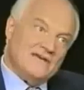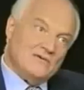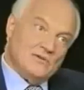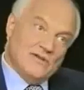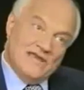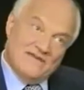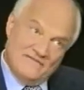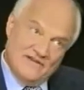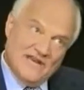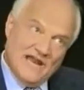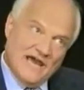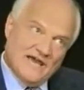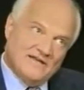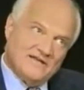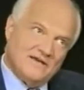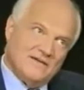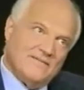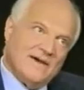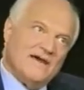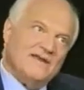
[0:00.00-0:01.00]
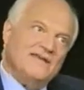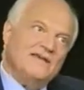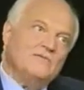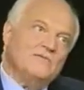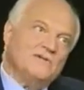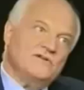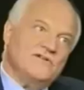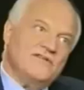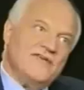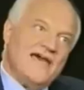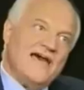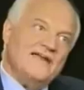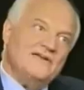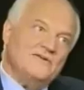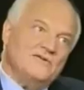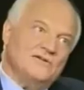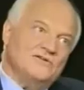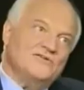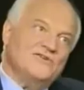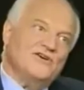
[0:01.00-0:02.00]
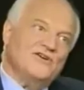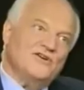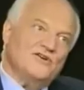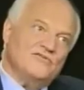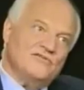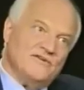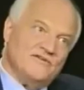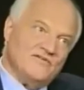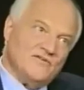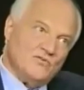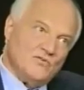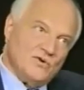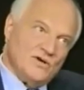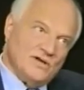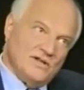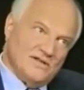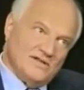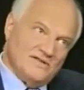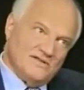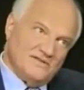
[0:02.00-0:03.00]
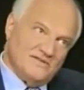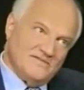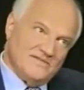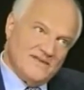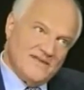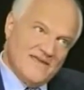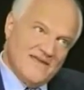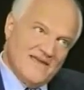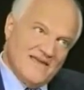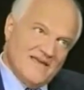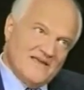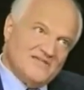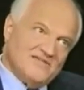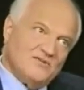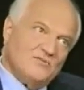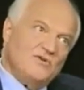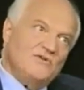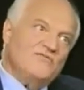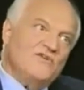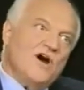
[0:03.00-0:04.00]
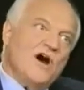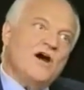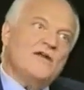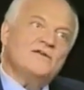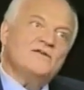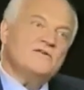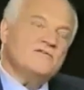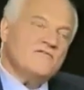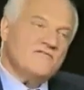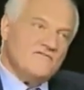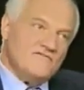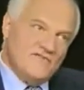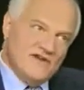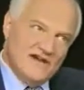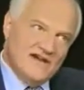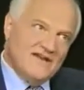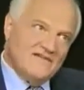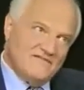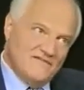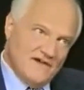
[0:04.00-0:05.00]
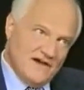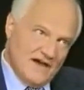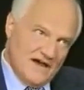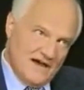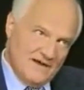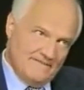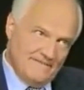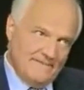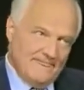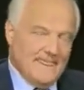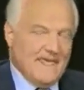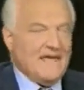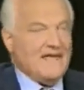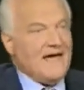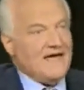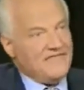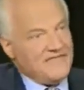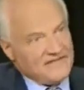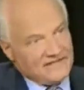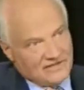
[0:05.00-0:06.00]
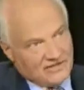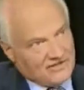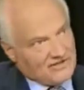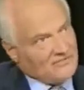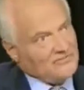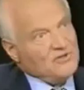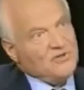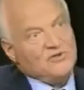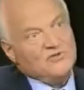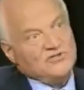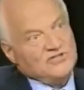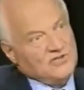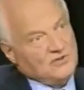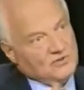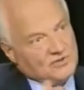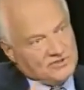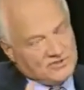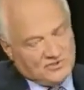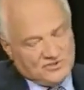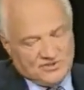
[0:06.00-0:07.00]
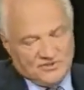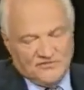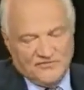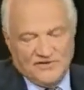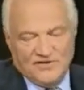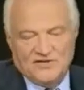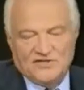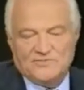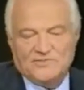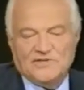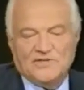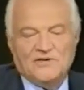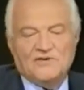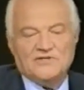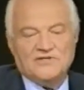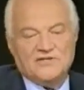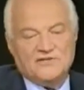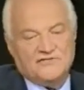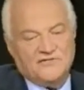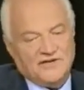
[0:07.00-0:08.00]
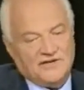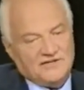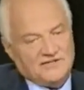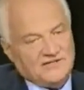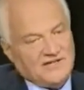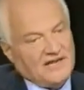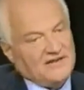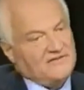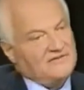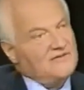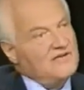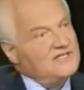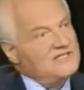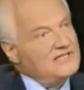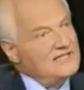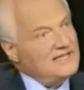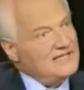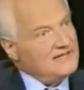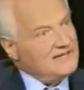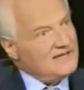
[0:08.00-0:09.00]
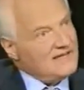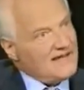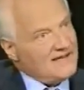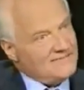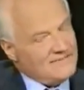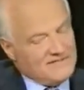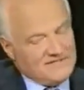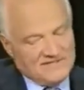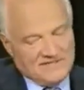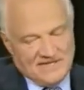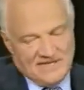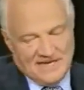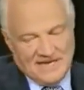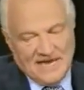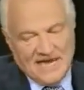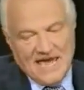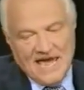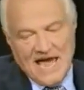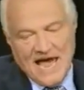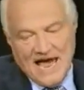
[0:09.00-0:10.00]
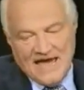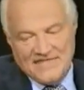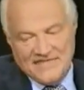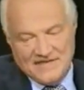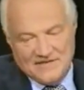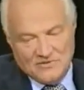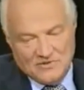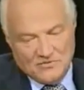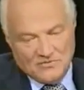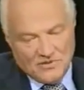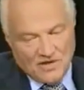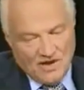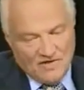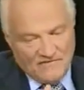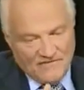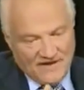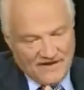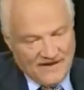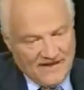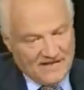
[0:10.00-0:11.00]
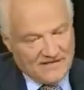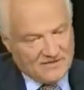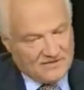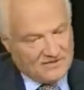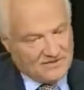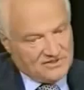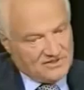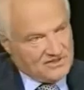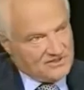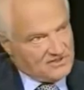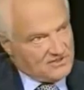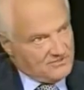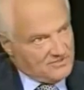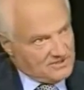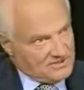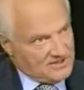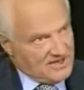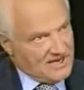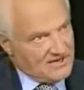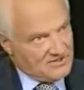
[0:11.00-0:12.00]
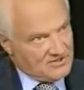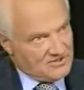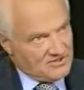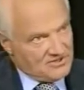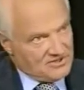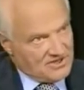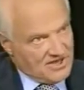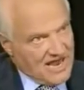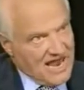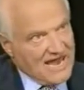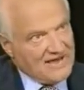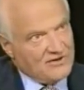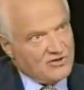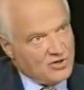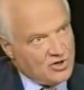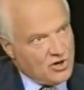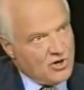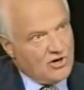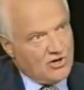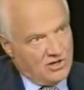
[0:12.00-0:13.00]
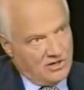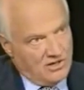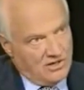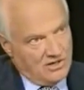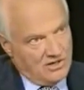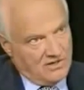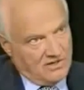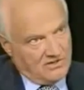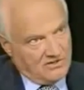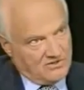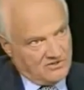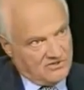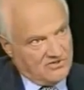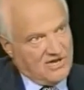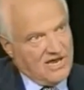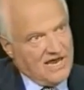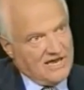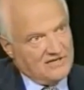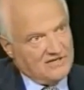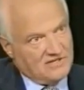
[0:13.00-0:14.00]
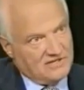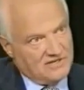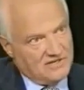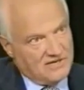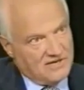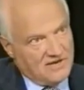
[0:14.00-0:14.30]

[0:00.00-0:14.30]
equal, every night, about equal to the annual turnover of the world. So we've gone very far. I think that, I mean, you see all sorts of figures, but those are the figures that recently that I've been seeing. I think our financial system is dangerous and could create